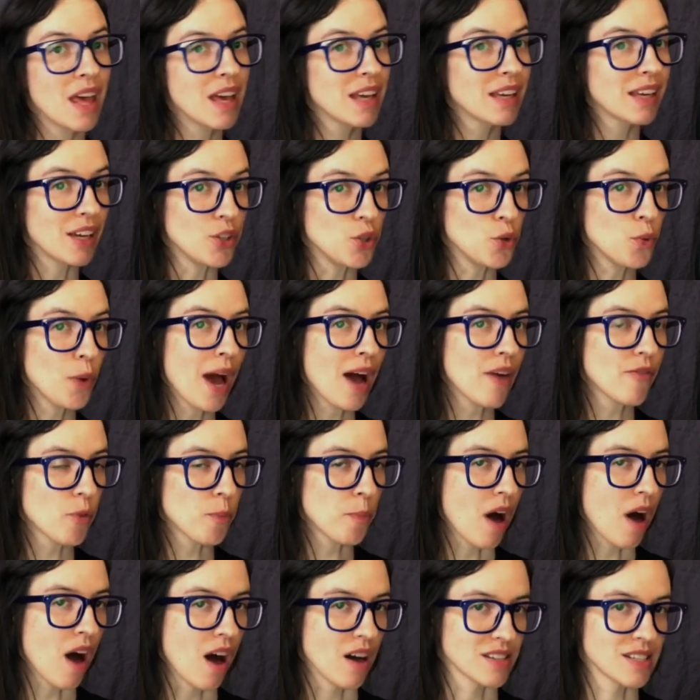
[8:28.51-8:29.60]
Can you have a
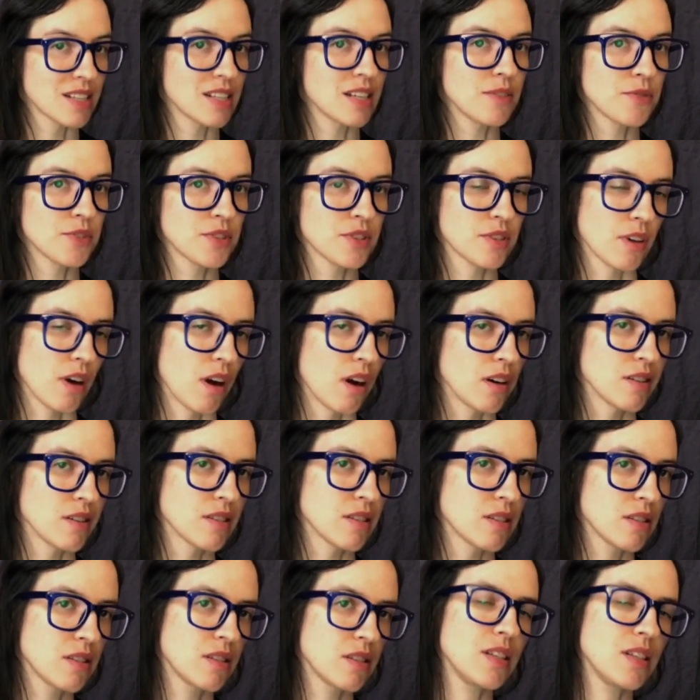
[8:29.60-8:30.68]
positive
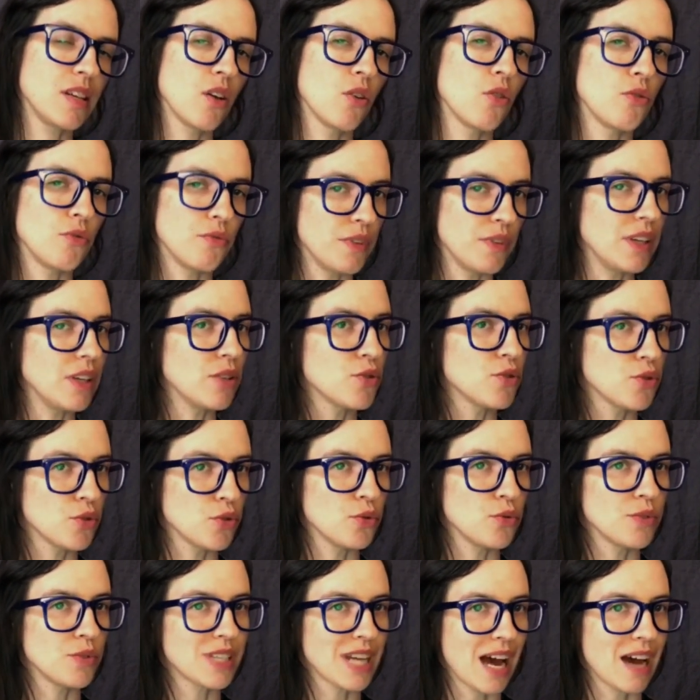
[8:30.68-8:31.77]

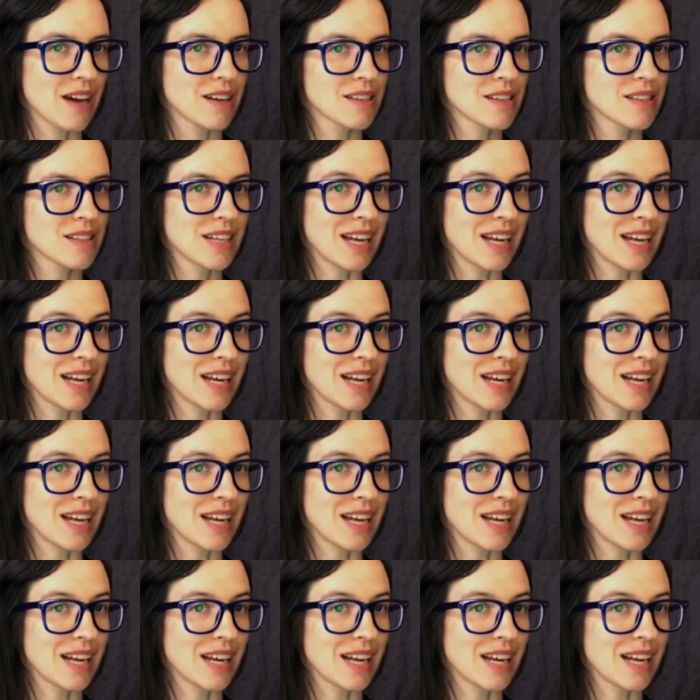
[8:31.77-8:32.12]
SARS-CoV-2 test